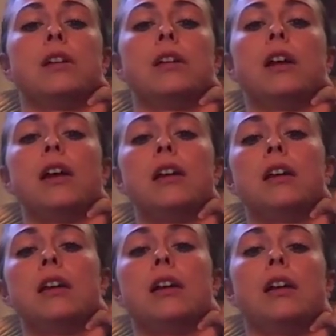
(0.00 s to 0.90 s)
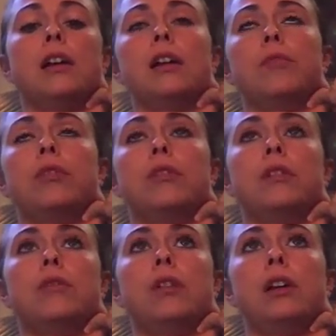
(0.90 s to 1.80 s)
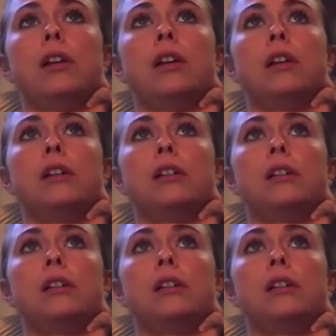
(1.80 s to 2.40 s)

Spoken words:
And I kind of pull it away.